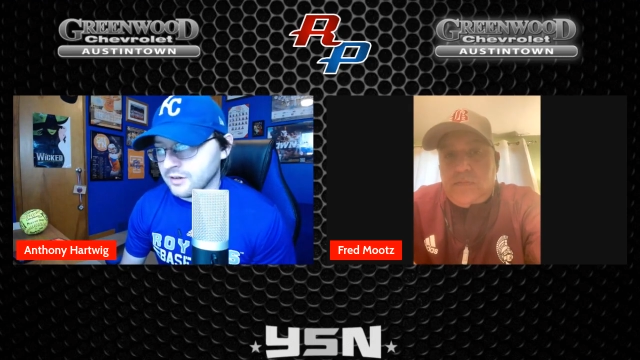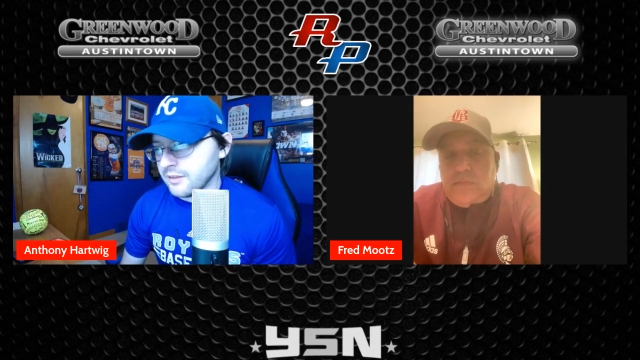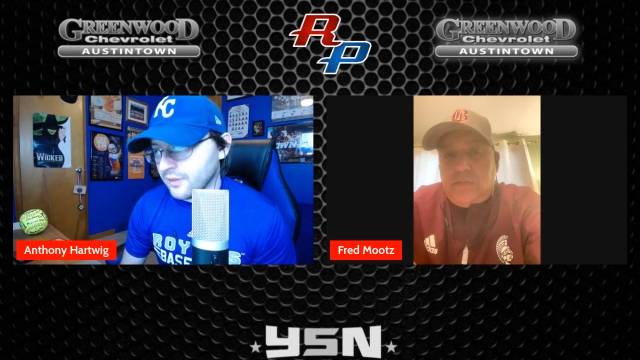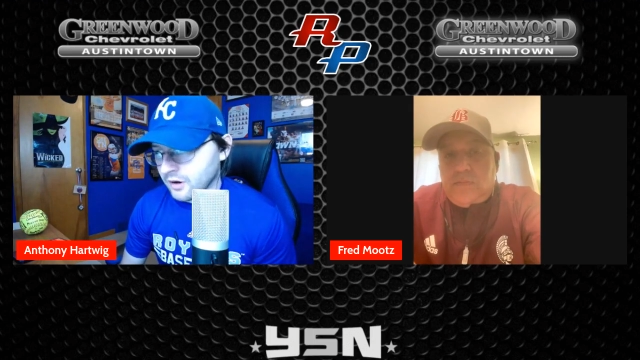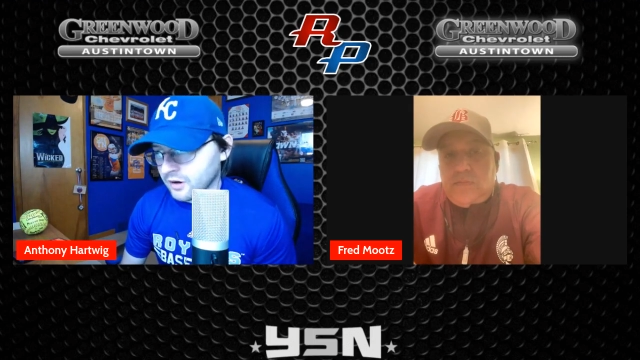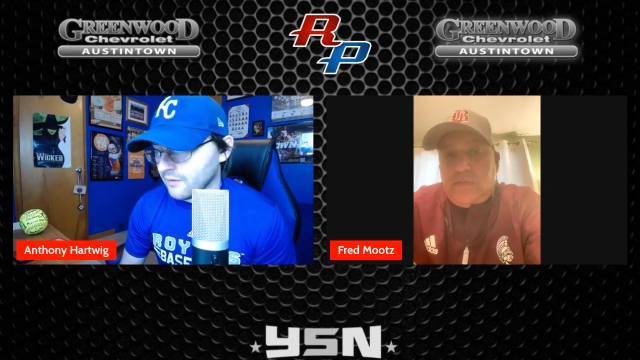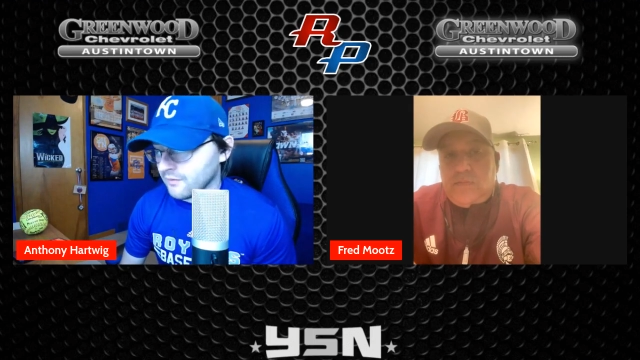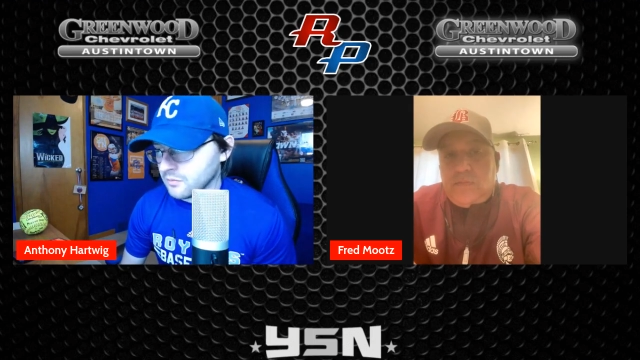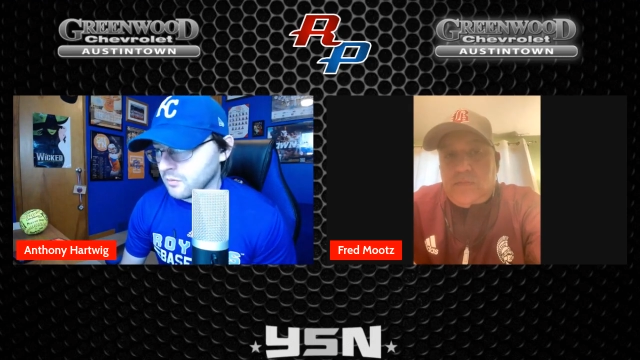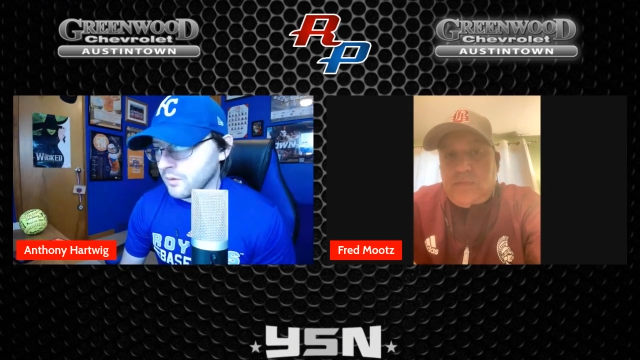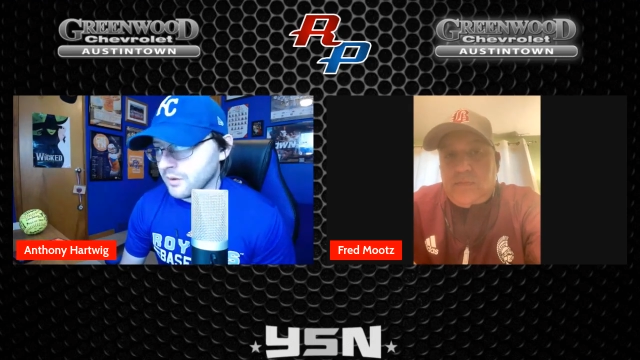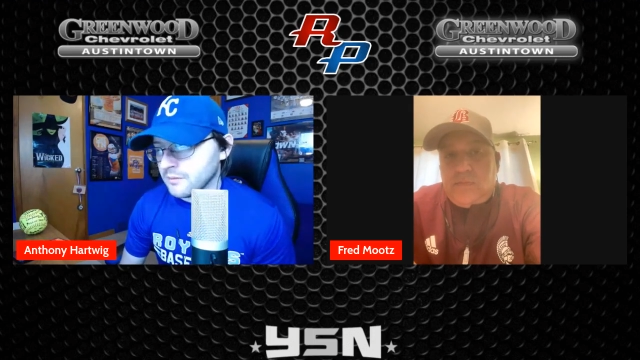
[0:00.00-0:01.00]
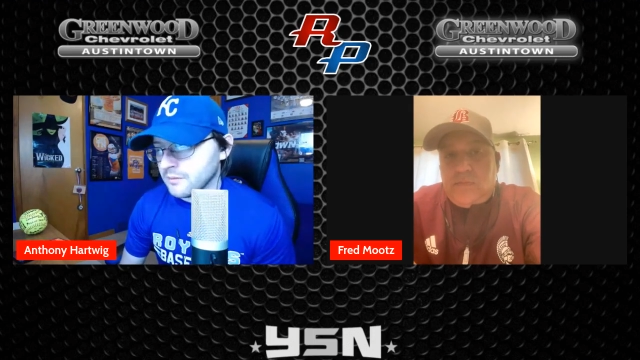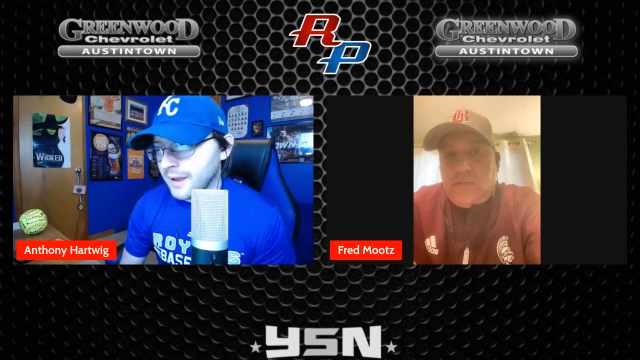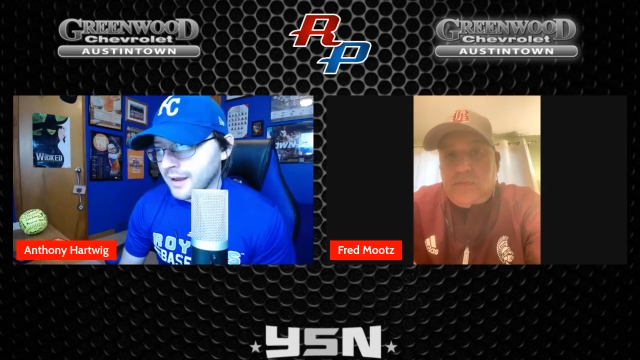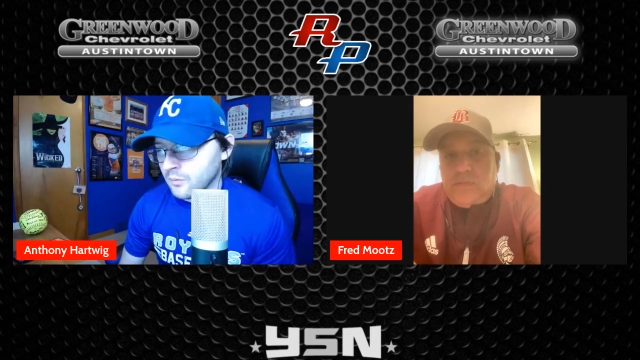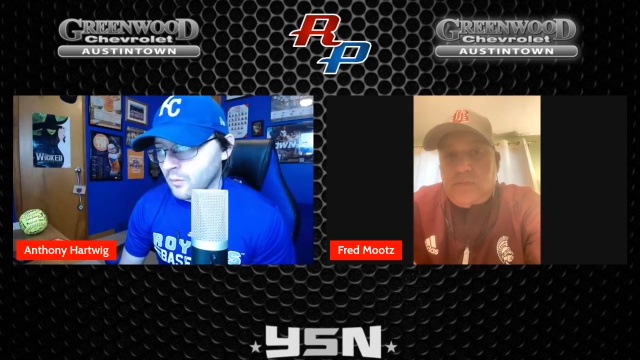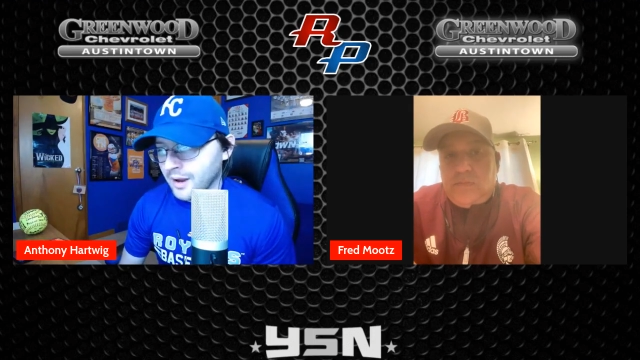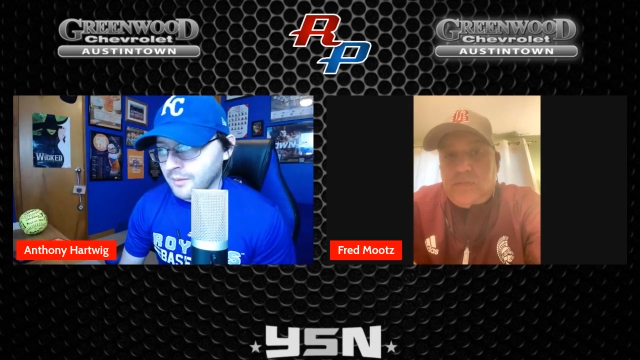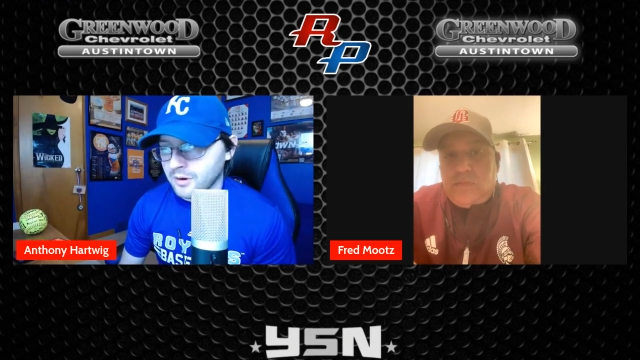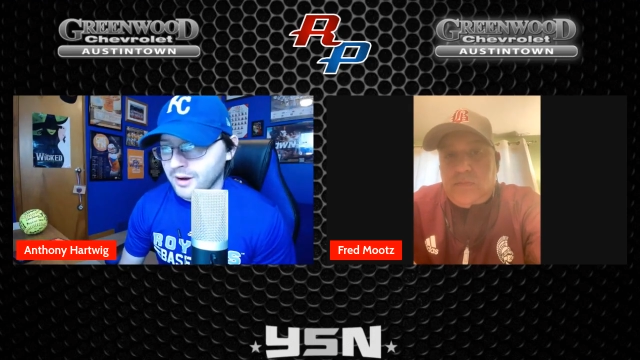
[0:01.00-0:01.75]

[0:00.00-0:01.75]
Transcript: that they're comfortable with and Maddie Weimer.